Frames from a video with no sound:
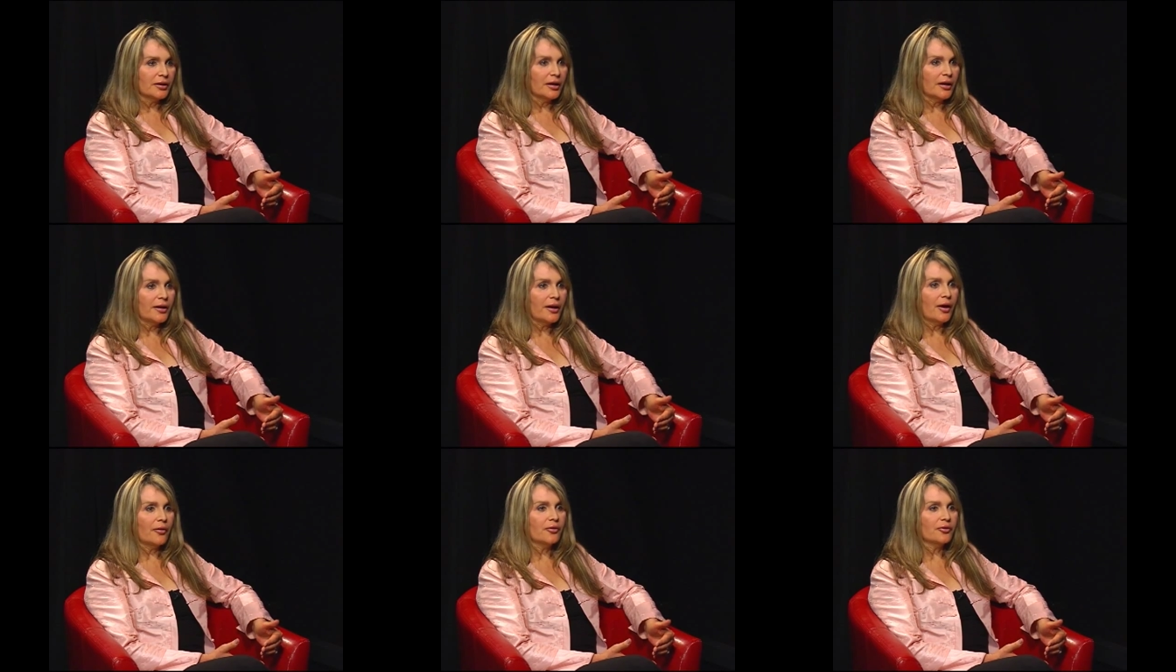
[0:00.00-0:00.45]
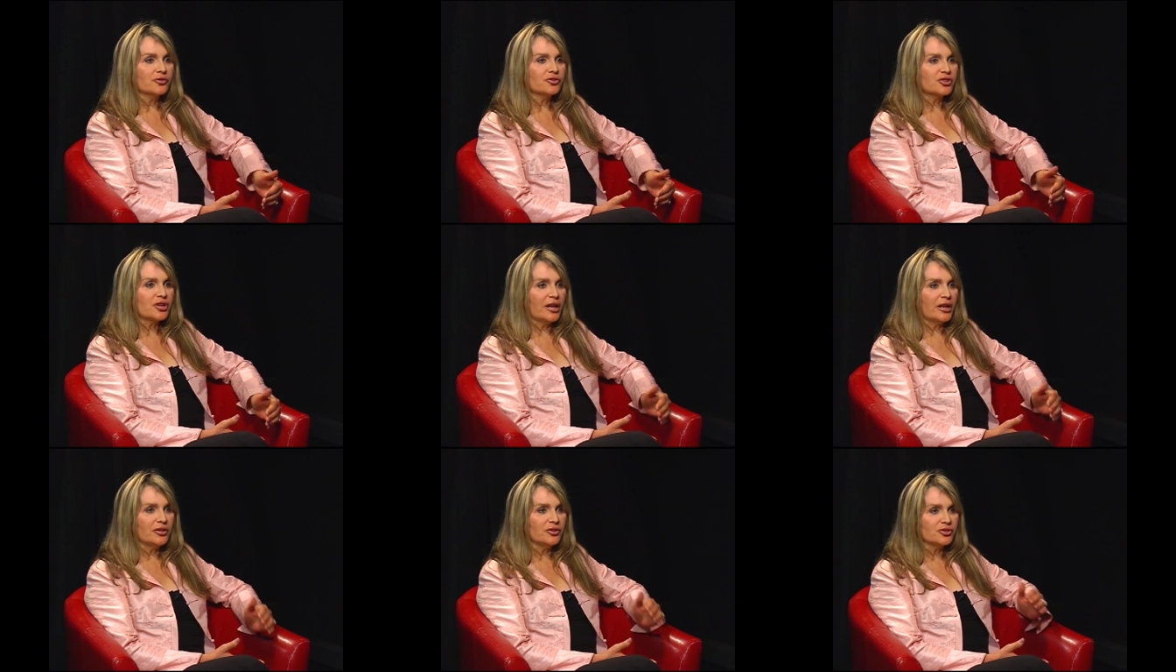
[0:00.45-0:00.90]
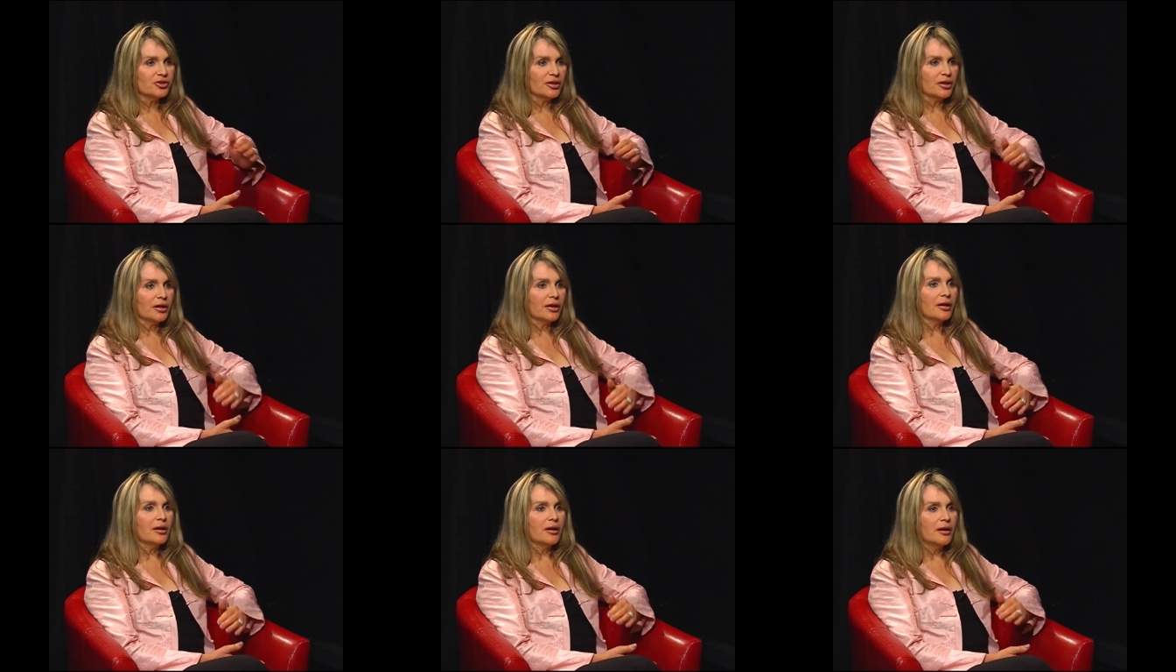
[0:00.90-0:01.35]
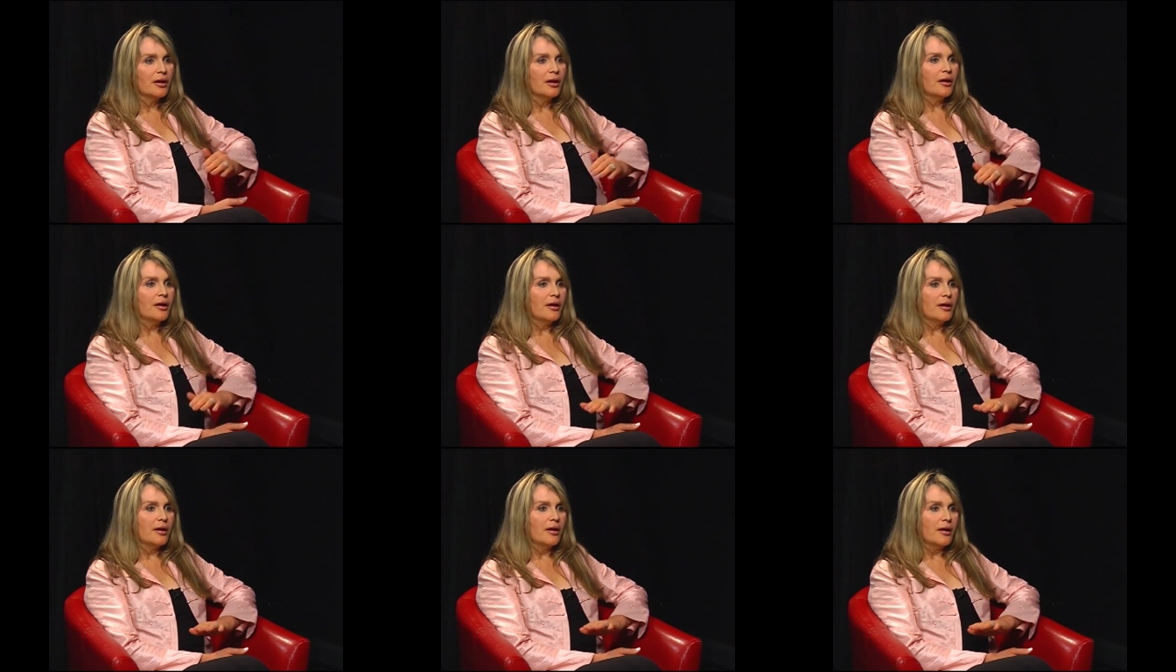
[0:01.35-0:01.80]
and now they're changing
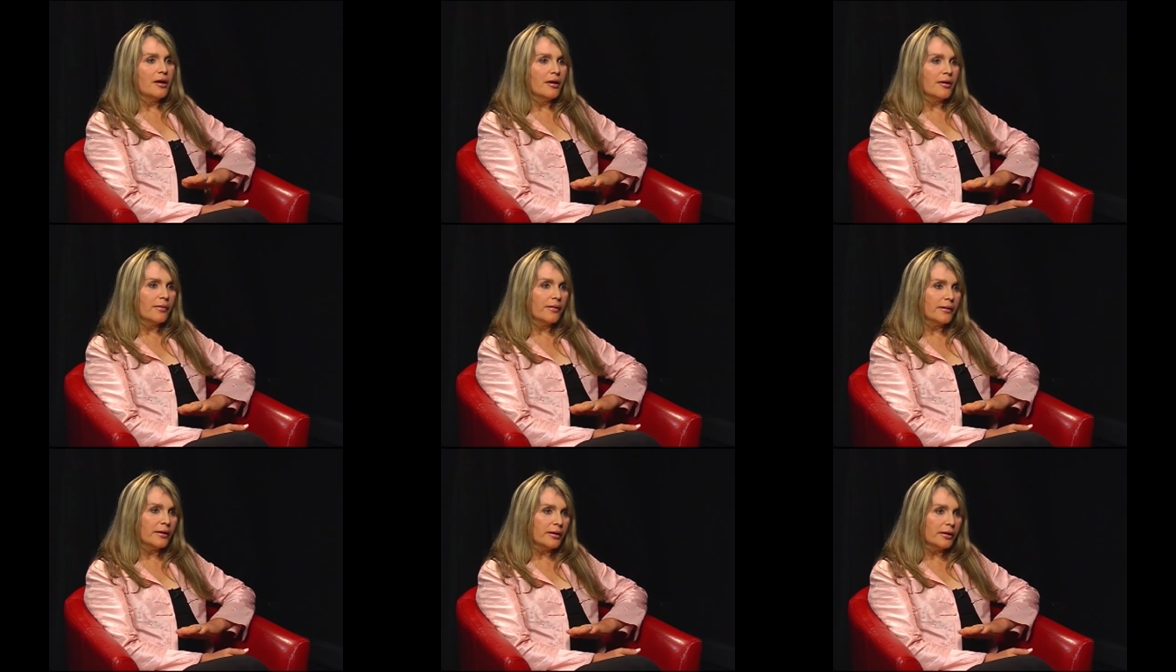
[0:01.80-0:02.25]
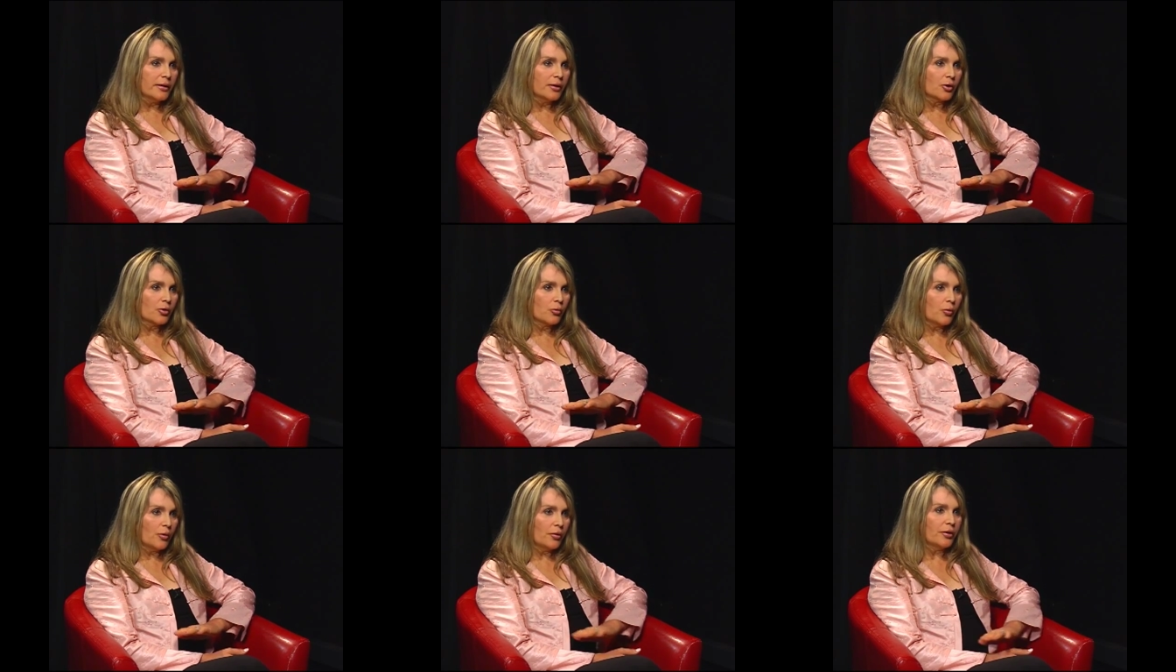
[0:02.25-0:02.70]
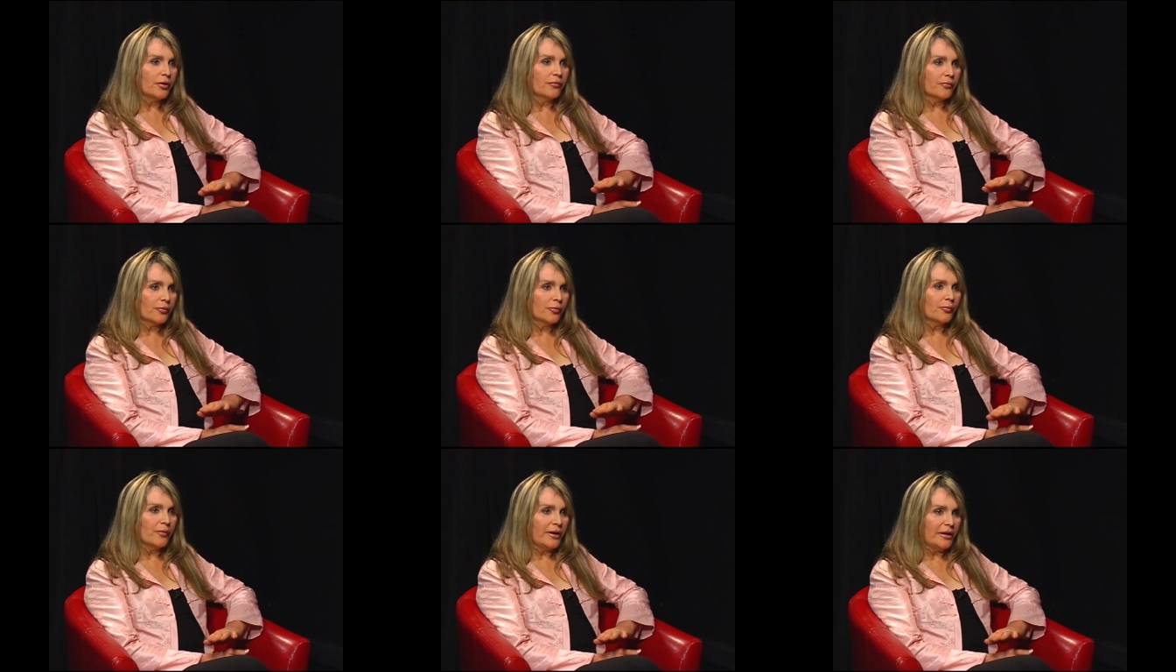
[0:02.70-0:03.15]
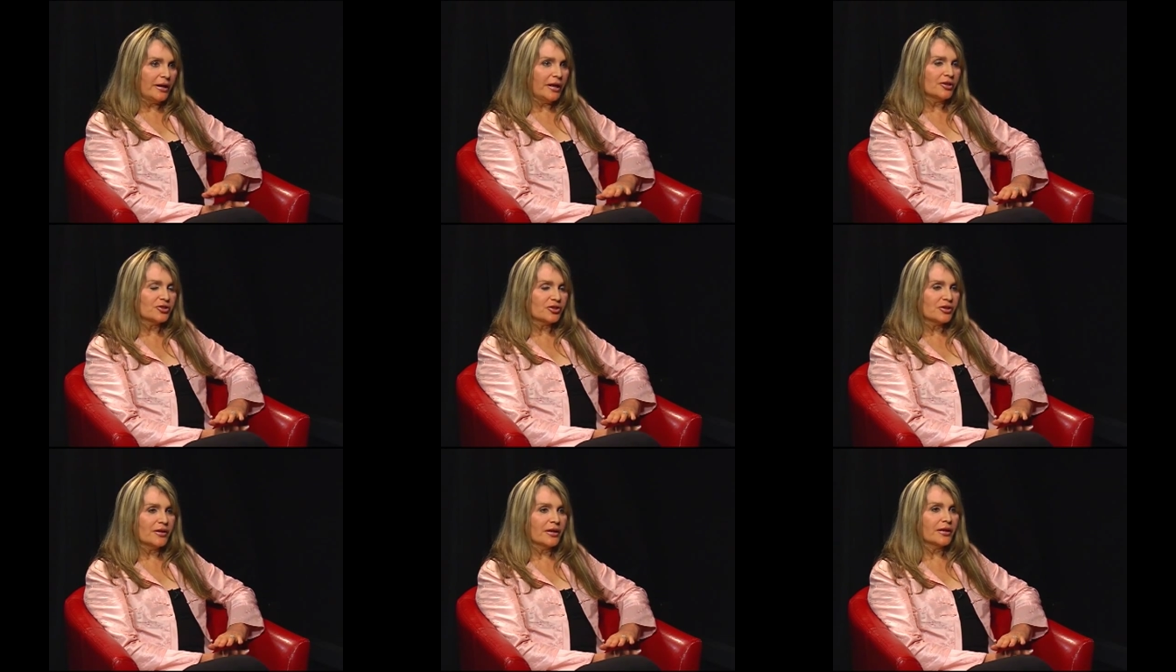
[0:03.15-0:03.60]
the quota for
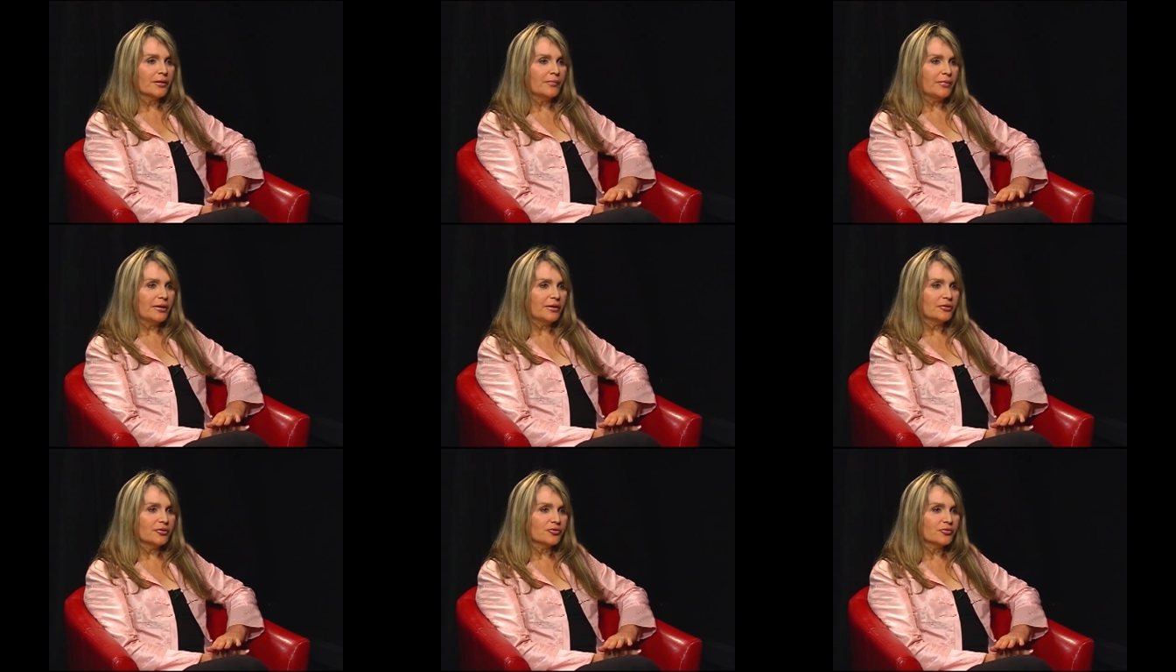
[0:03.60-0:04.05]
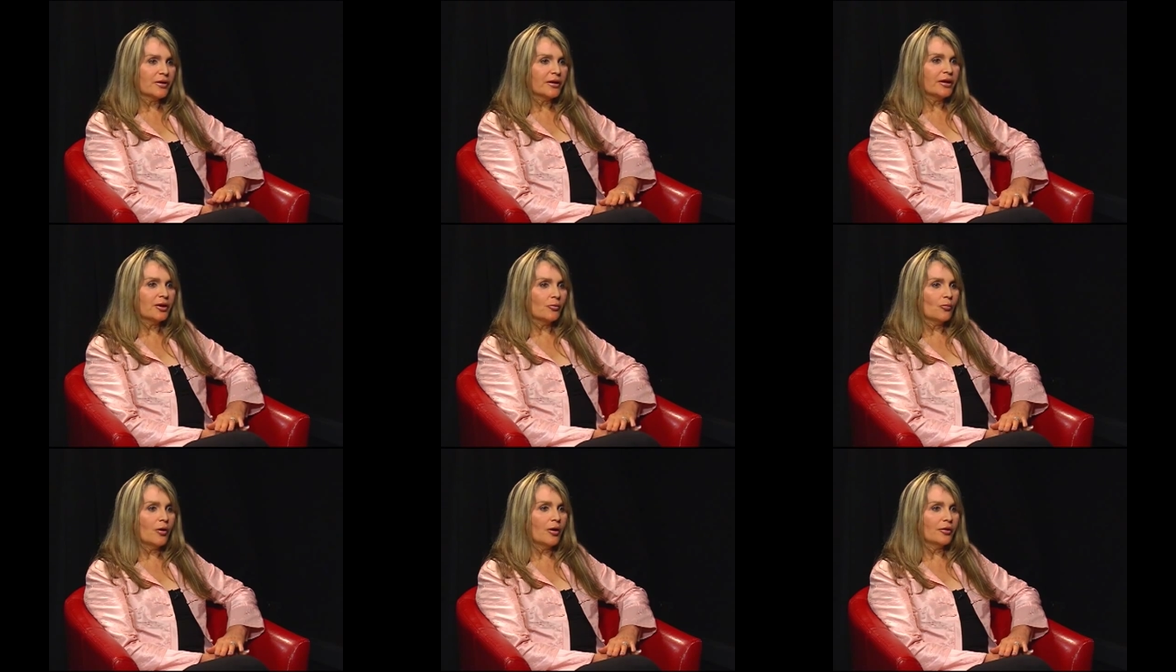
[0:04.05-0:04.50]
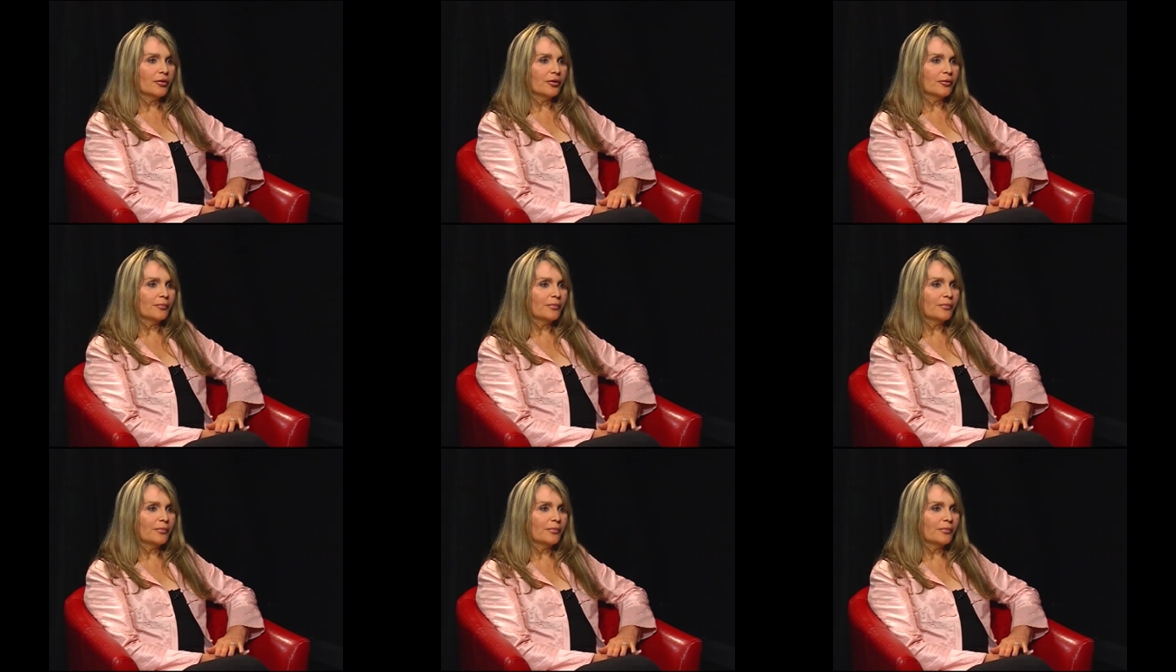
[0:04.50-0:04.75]
radiation that could be in drinking water,